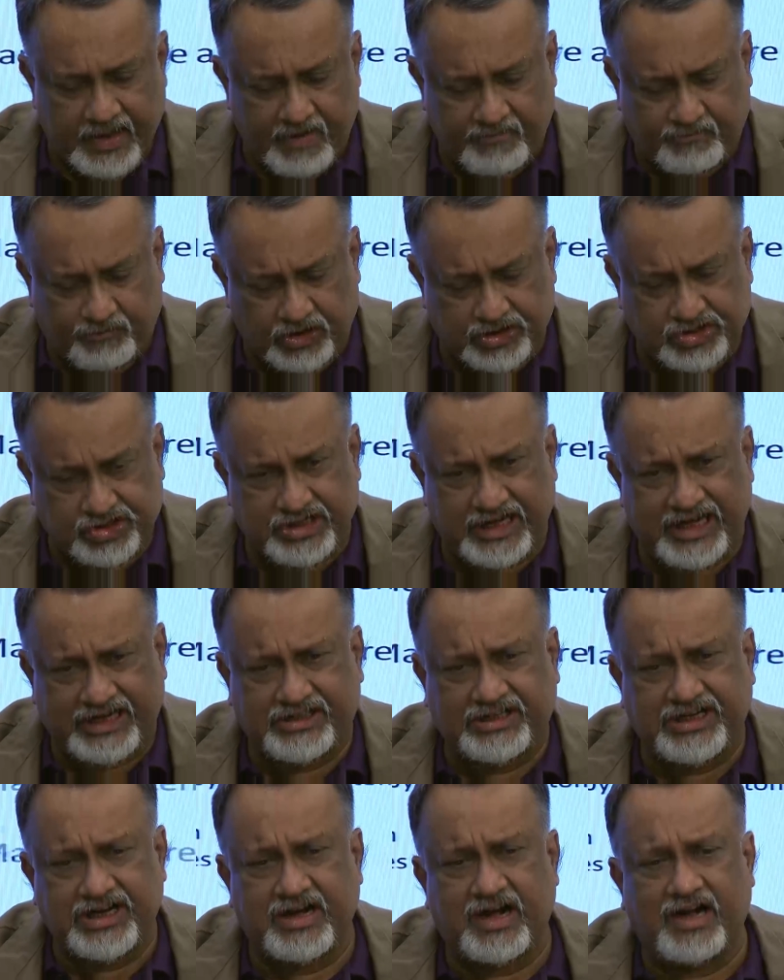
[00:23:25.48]
for
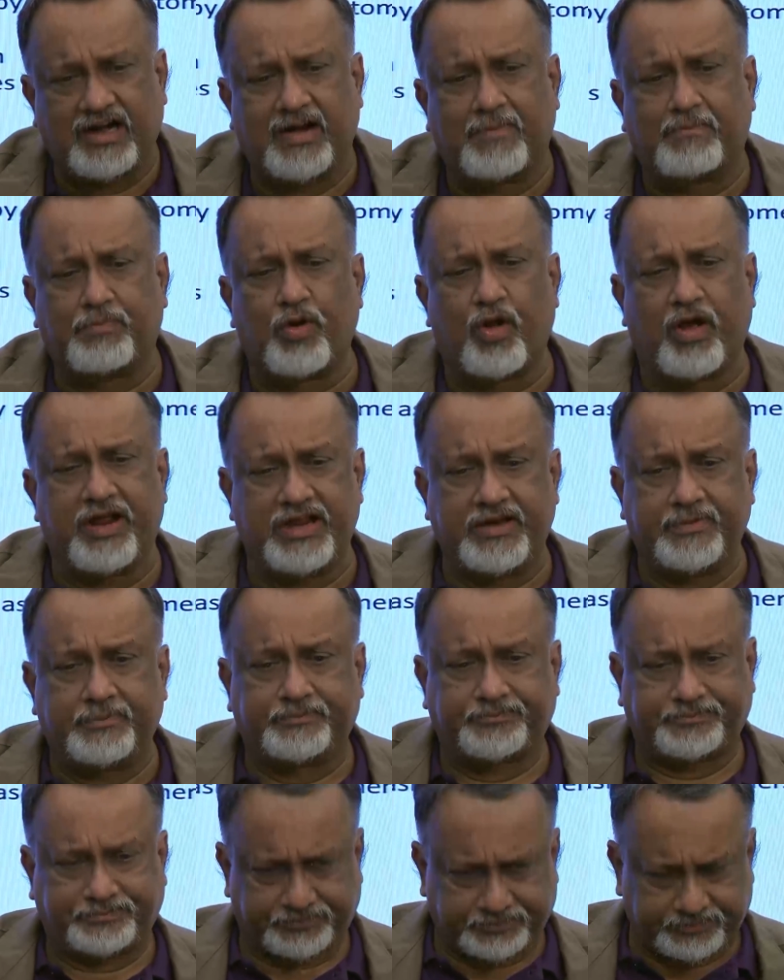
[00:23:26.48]
selecting and deploying
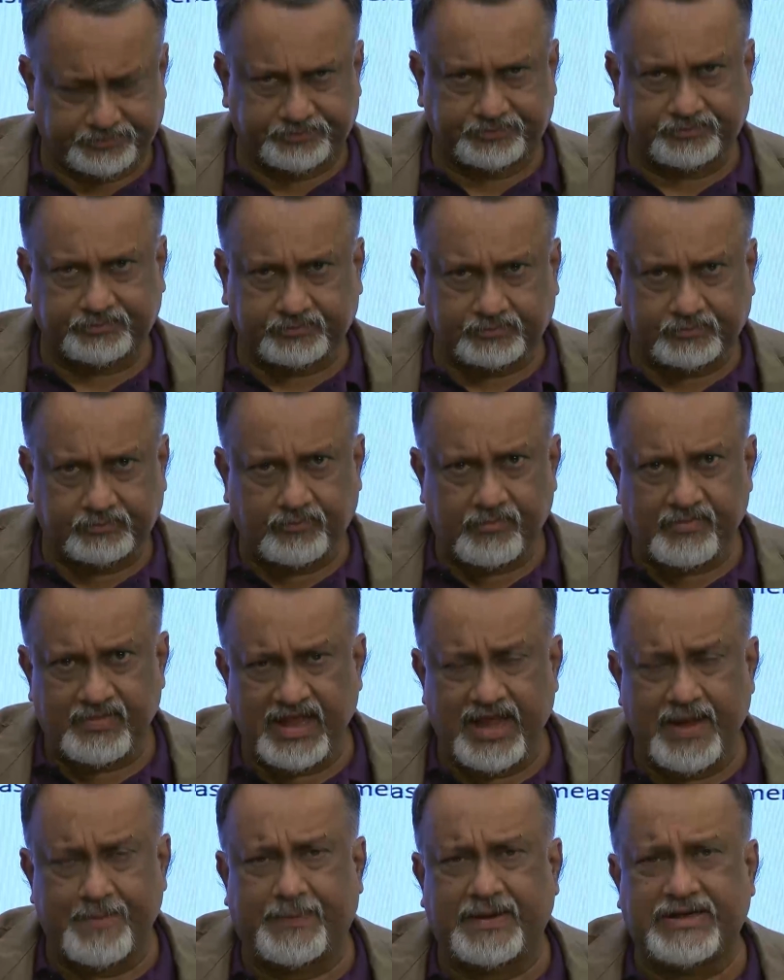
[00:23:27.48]

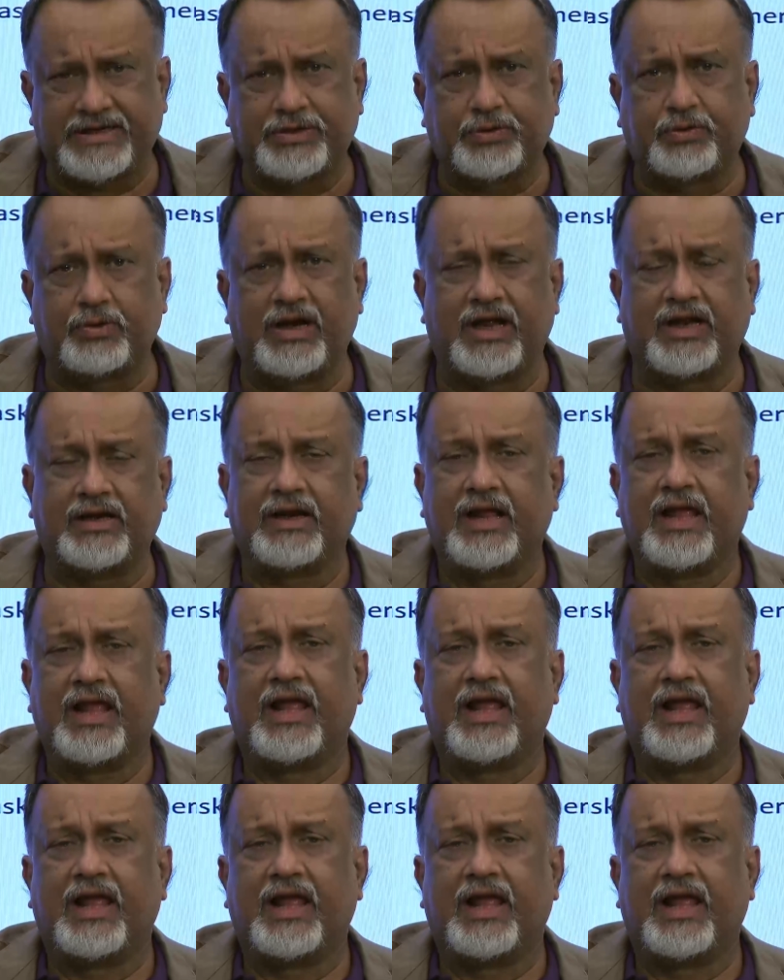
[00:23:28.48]
a particular